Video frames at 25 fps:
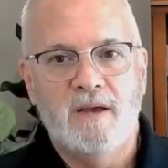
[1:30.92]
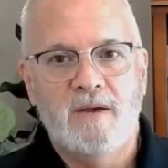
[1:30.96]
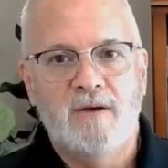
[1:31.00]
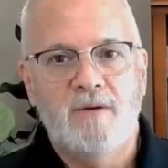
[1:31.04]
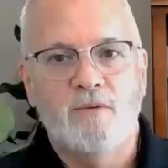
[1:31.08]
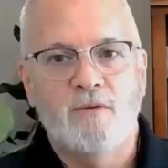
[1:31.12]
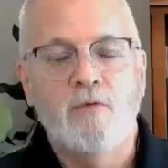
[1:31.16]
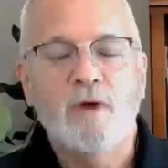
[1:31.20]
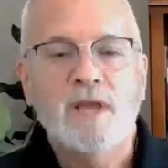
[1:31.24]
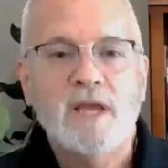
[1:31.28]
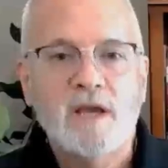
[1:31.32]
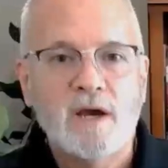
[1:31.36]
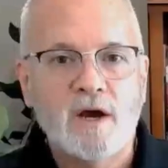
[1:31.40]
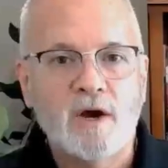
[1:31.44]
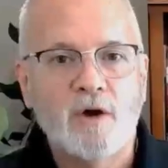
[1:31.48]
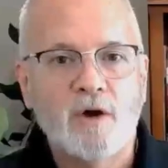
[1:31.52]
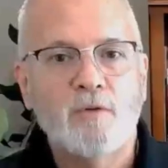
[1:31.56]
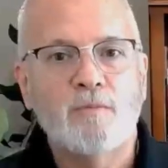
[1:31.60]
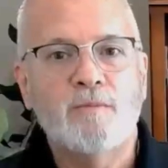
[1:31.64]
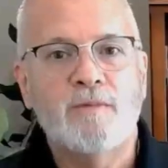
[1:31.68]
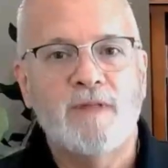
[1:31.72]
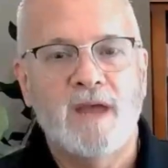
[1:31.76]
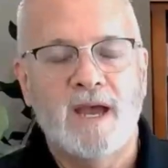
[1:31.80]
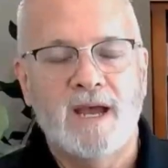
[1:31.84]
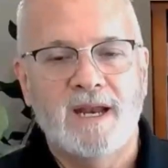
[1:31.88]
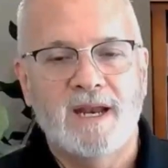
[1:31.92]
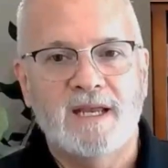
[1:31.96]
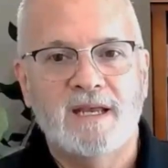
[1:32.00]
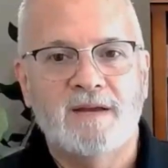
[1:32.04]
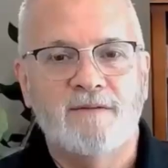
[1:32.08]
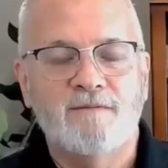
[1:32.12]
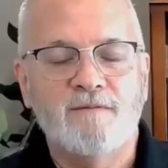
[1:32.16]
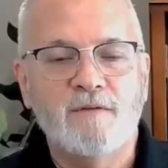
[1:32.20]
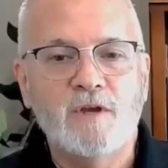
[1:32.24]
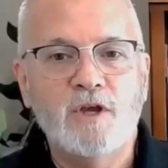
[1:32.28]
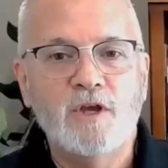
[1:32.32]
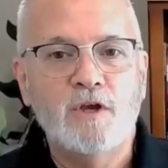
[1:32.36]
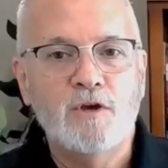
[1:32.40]
we hope that
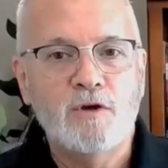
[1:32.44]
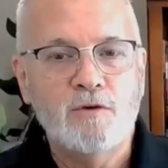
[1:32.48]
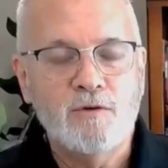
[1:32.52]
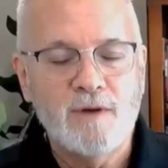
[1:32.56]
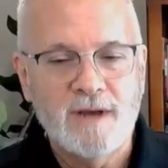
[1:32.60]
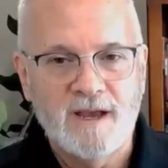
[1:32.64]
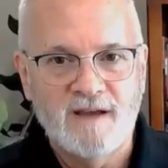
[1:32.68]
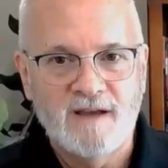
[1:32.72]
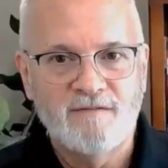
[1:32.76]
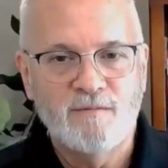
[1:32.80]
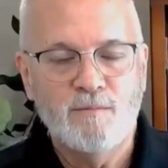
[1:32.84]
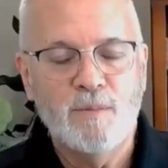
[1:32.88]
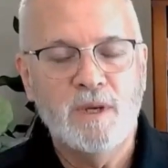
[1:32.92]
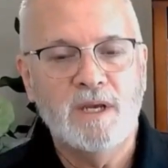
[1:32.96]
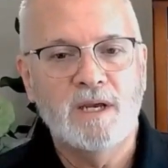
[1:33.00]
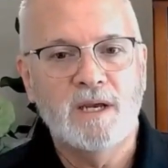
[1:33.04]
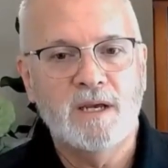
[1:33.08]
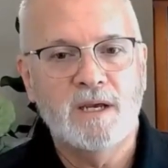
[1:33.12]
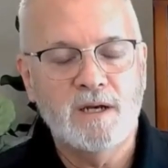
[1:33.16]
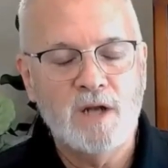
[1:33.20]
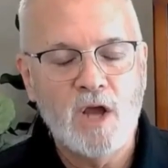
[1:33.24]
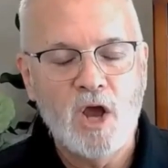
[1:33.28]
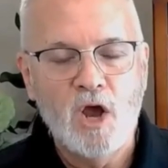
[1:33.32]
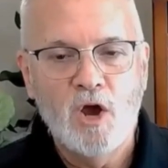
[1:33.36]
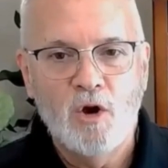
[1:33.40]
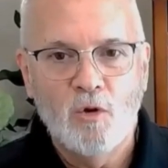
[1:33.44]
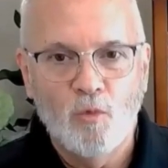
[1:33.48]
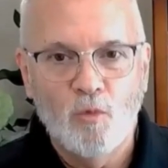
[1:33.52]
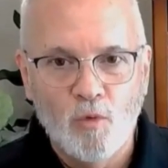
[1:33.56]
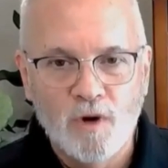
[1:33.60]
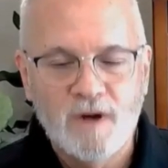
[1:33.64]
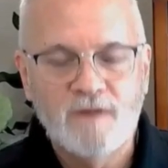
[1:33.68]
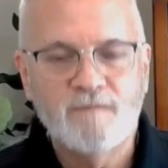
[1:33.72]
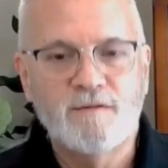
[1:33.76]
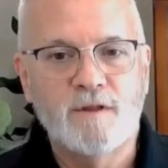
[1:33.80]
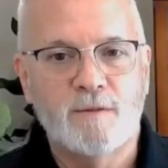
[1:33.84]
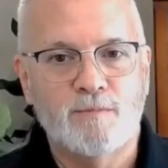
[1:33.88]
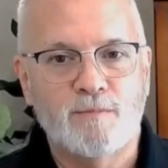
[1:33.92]
if you have been one
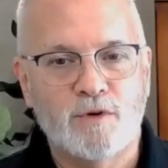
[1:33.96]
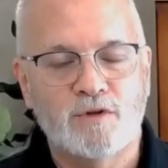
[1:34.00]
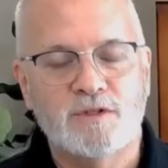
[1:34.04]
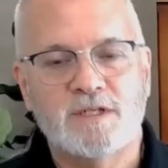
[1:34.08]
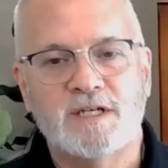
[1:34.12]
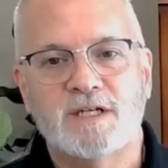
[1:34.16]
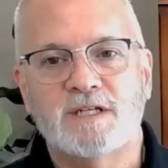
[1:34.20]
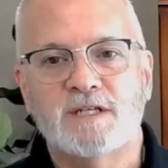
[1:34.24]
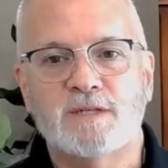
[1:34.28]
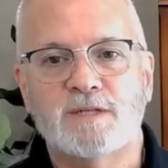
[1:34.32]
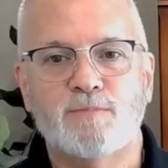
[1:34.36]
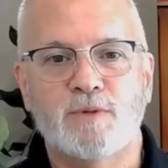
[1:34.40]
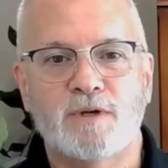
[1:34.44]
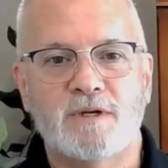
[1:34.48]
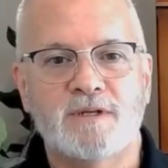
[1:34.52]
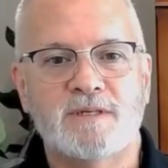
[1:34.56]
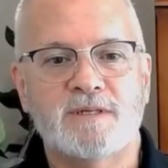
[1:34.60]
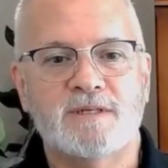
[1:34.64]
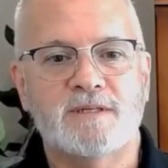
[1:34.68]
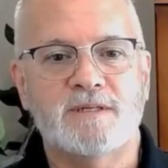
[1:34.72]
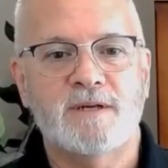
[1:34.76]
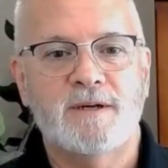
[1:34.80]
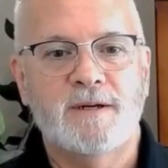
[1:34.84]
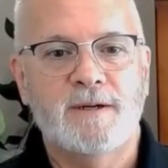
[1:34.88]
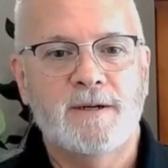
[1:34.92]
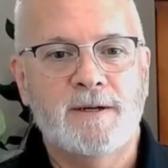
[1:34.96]
of the participants,